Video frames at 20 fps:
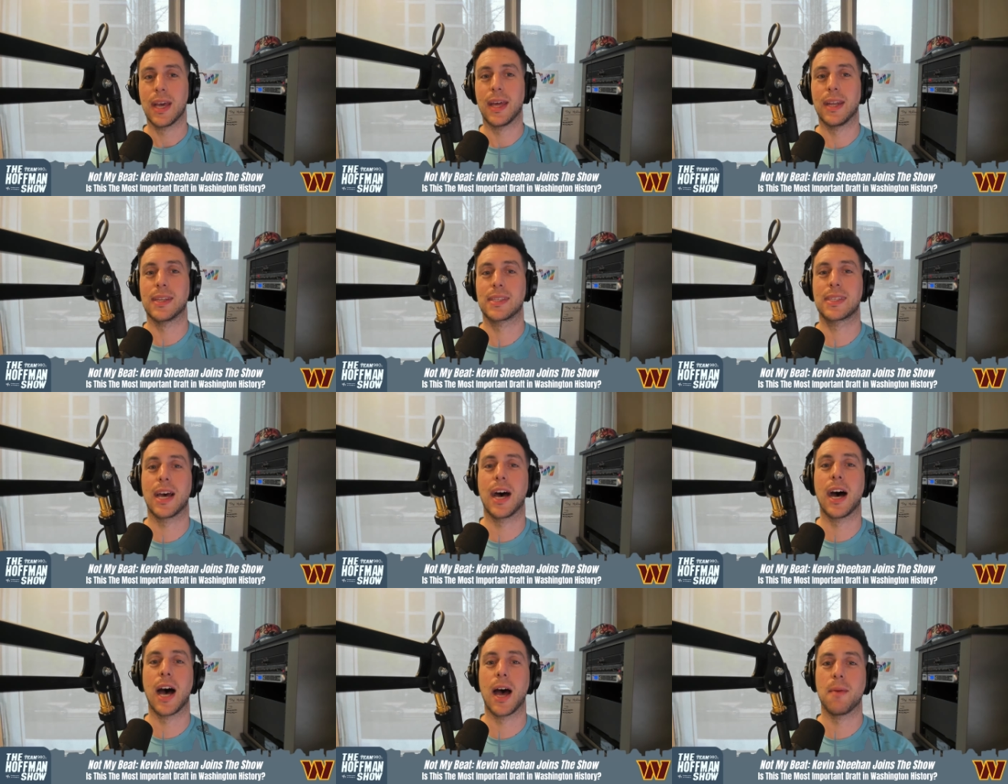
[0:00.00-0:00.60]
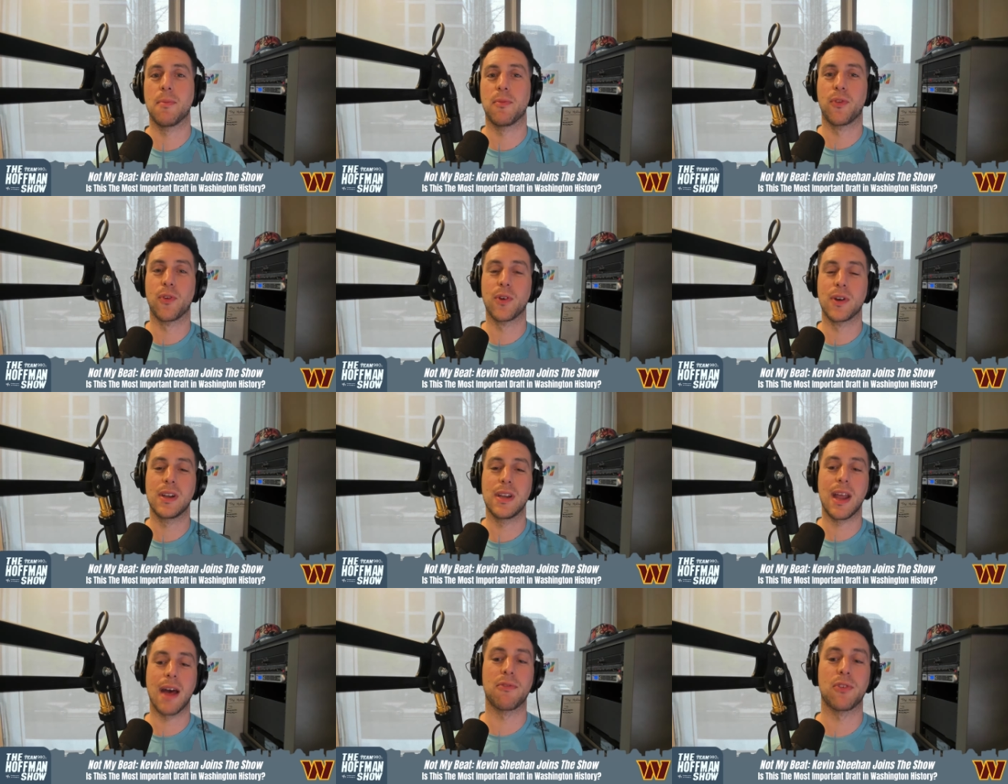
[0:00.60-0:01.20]
It is time
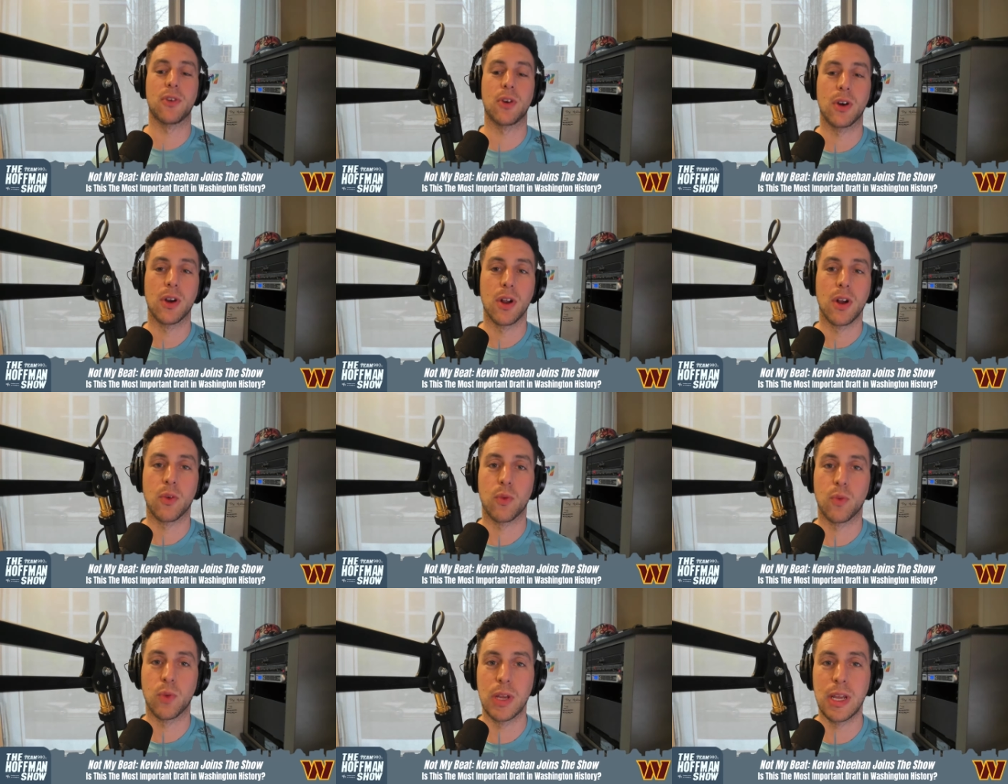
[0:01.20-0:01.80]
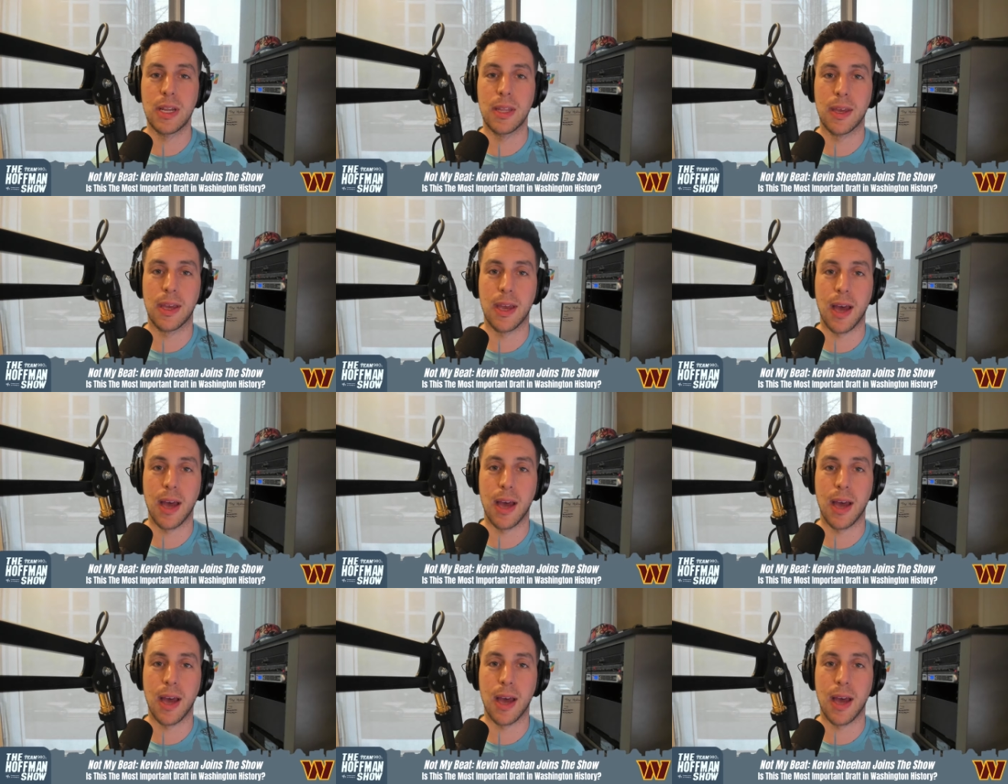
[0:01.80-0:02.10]
for Never Read the